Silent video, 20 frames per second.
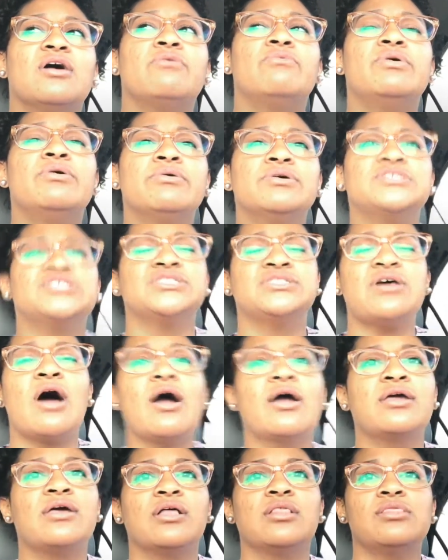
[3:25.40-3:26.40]
we were just
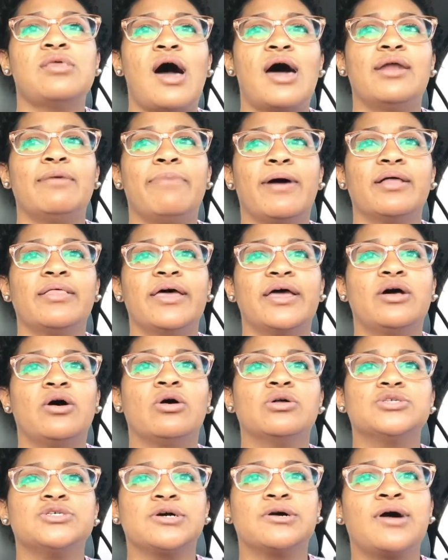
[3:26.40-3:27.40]
talking a lot about
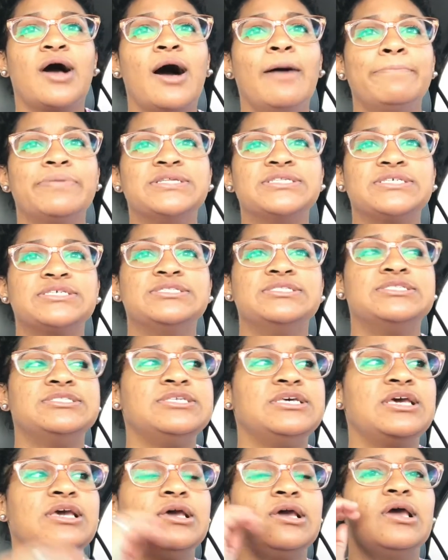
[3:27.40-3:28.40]
cultural
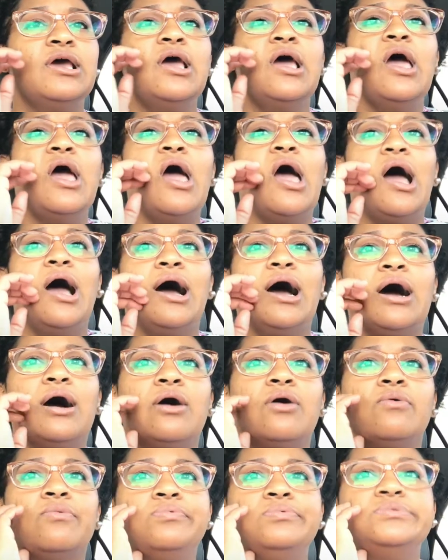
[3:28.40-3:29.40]
competency,
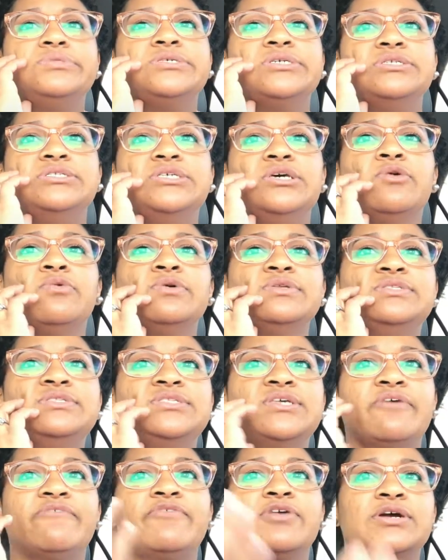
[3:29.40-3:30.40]
how to deal with
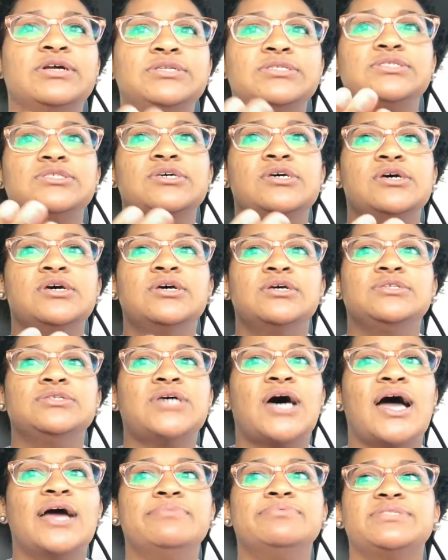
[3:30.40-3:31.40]
different
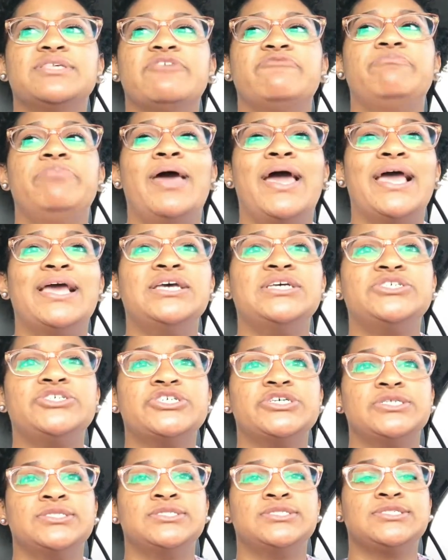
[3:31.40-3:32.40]
types of
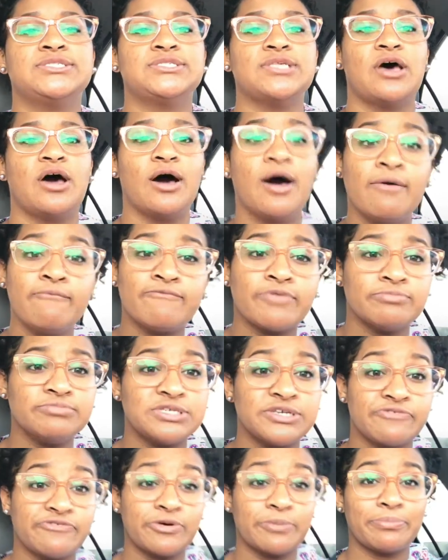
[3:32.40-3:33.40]
patients from
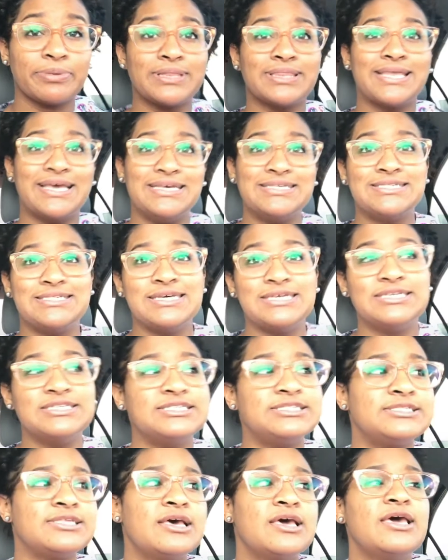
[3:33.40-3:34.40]
different
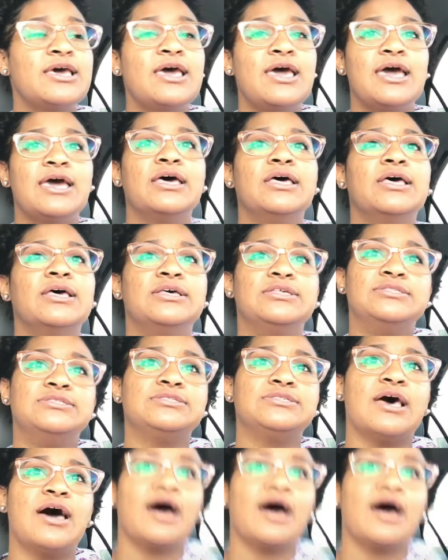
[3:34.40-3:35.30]
places. And